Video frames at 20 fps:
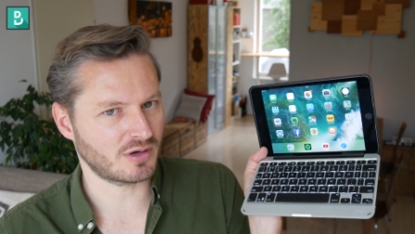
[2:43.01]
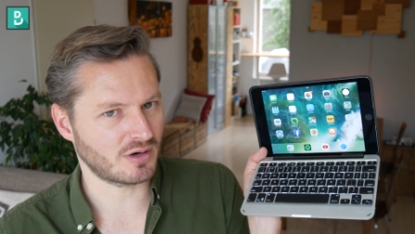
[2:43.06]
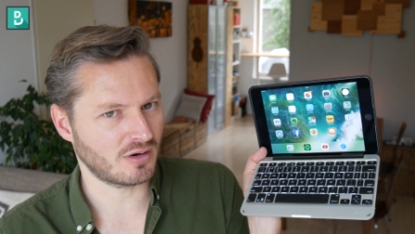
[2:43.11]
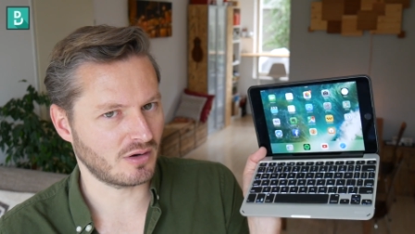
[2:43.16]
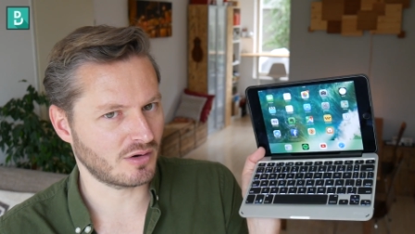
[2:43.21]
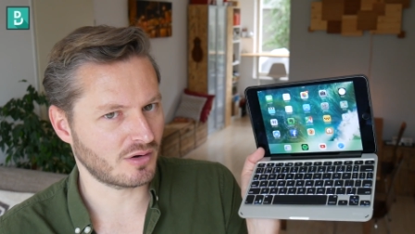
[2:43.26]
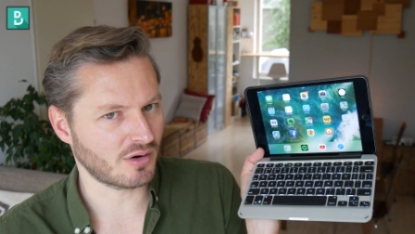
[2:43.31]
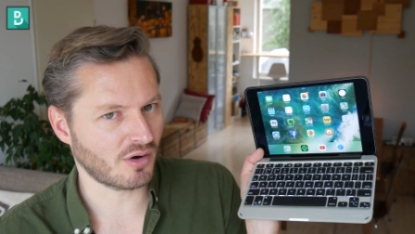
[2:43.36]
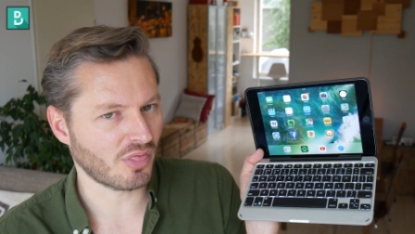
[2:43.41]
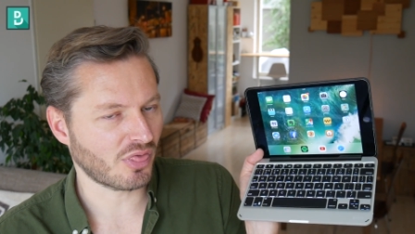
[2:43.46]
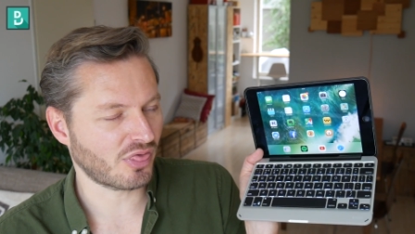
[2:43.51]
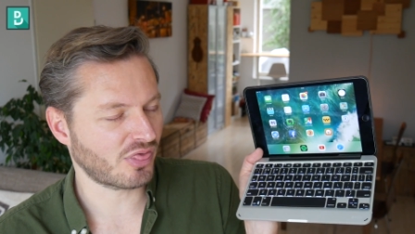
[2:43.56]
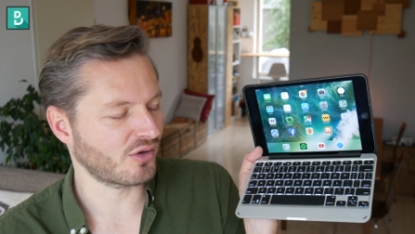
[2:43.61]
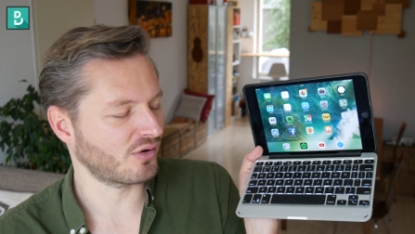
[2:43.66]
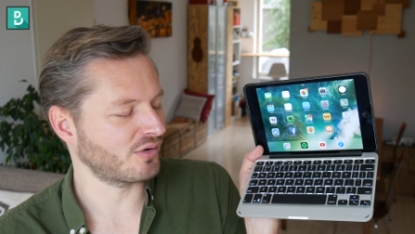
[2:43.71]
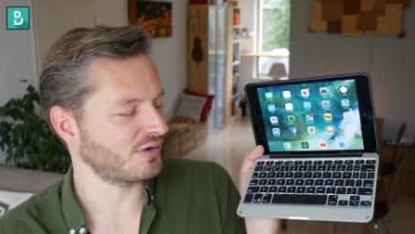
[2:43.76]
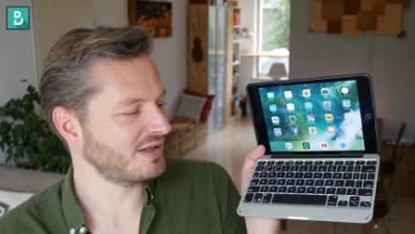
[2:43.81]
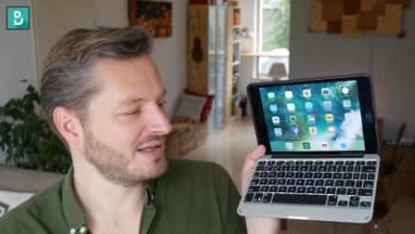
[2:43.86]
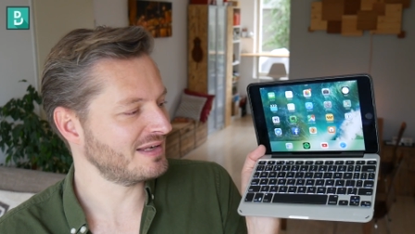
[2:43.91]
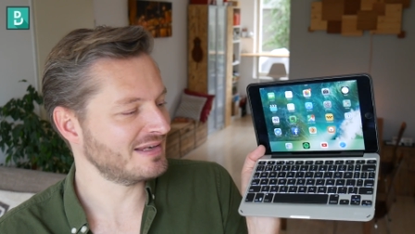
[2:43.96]

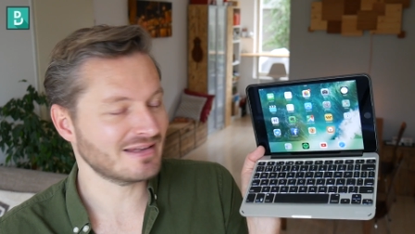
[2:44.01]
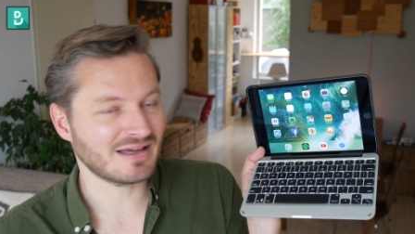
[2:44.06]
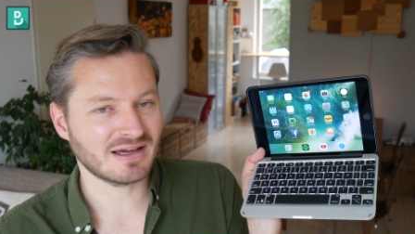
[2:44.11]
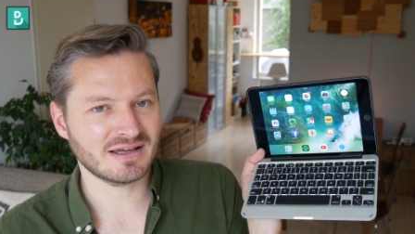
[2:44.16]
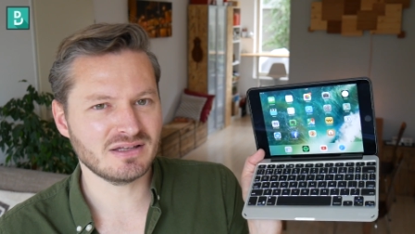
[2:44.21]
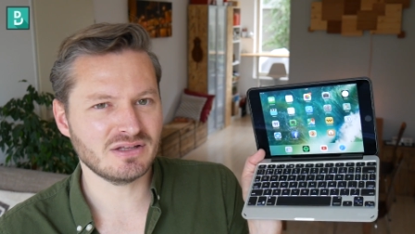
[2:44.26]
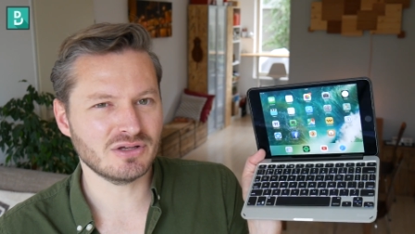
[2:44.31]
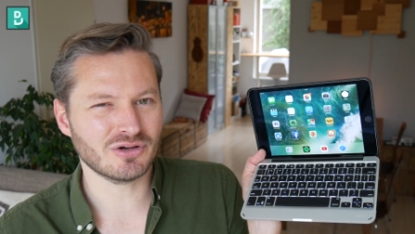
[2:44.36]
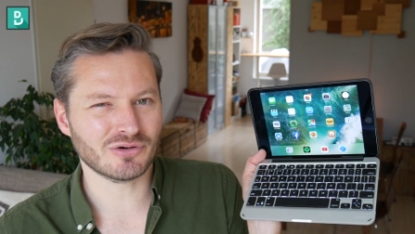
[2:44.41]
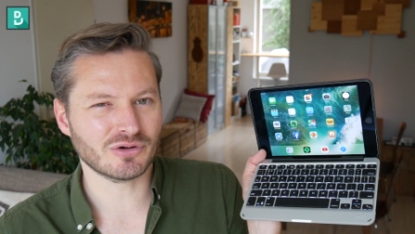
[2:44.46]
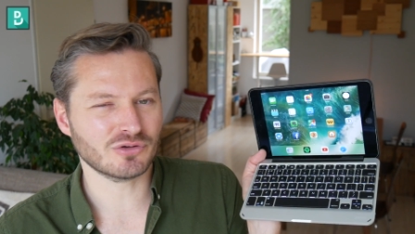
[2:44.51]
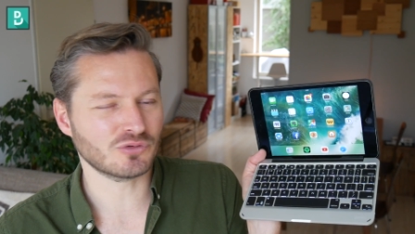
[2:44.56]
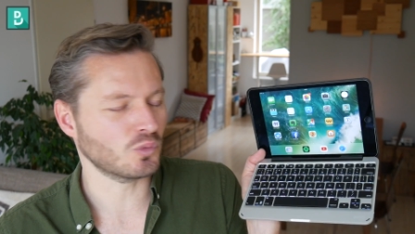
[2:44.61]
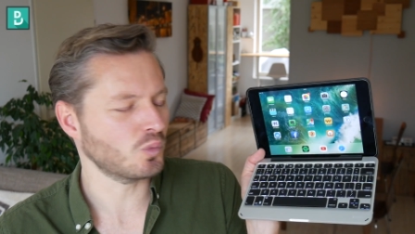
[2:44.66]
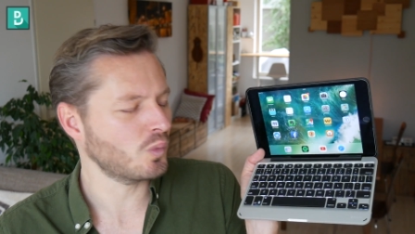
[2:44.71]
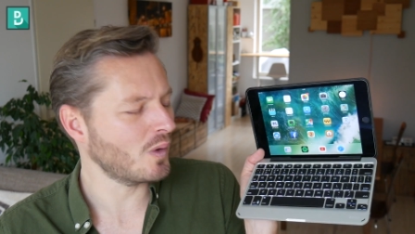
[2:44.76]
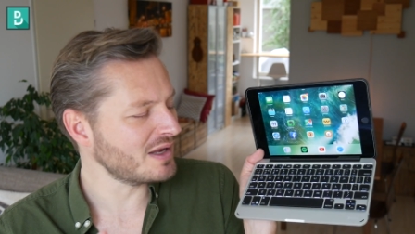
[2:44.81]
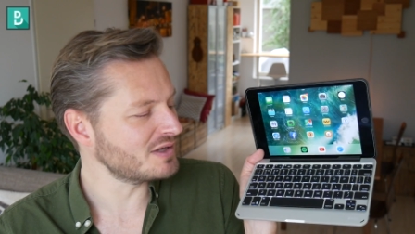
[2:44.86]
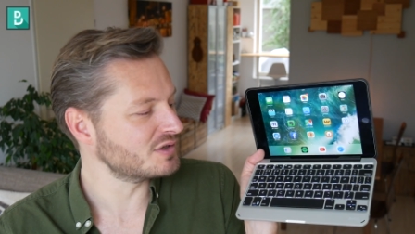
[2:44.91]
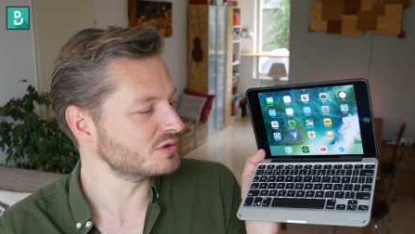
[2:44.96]
139 euros,
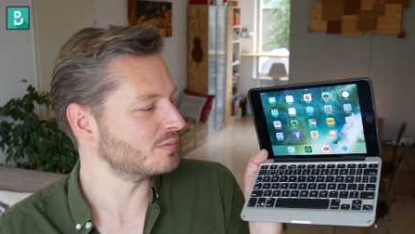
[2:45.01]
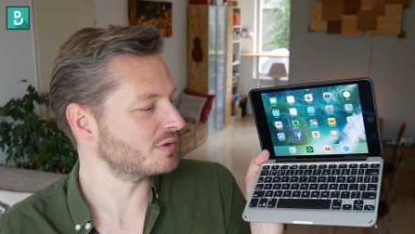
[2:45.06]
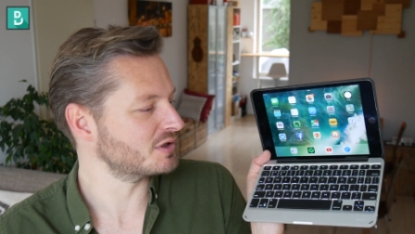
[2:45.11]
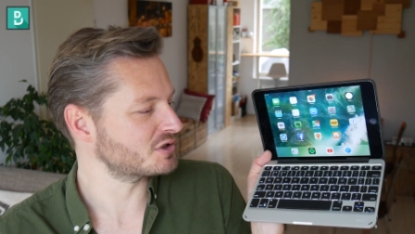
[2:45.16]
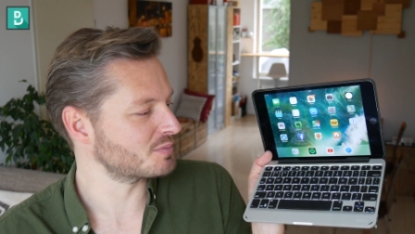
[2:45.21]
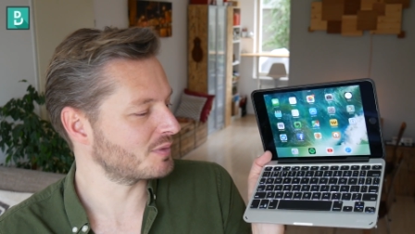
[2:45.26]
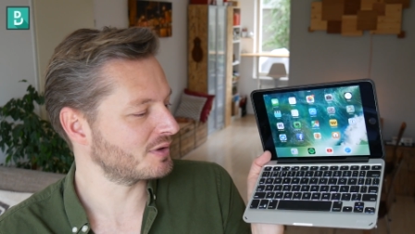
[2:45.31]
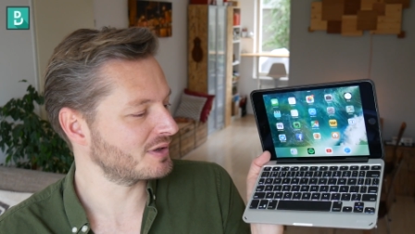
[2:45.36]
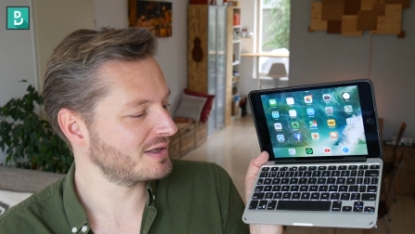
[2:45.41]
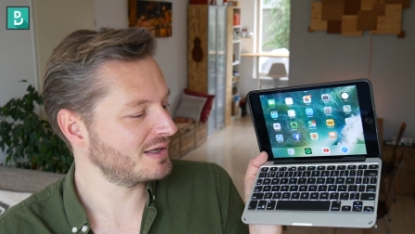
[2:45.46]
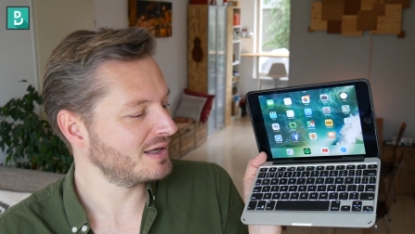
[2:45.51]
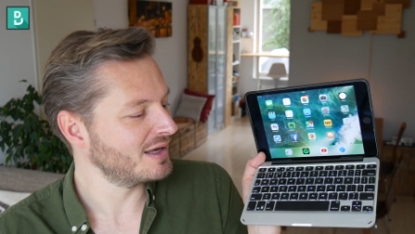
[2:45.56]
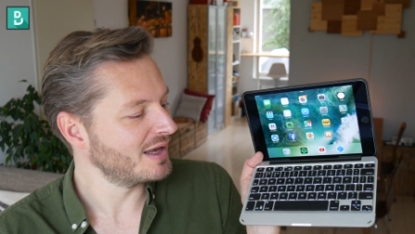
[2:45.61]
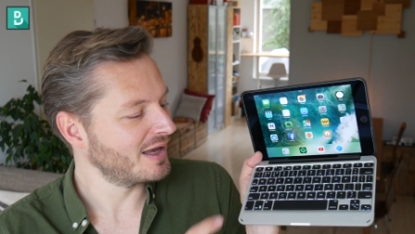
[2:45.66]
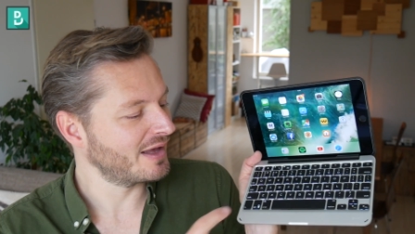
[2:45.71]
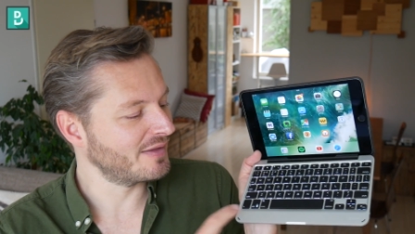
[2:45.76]
way too much money.